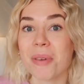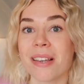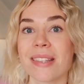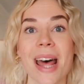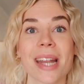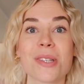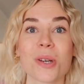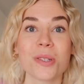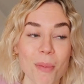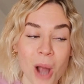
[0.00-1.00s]
because that is
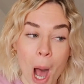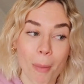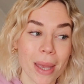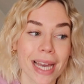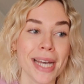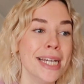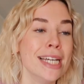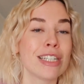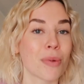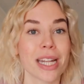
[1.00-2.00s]
her upcoming
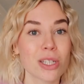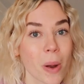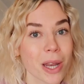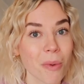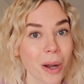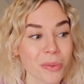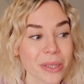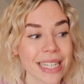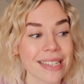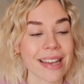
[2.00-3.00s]
2021
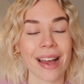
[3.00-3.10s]
release.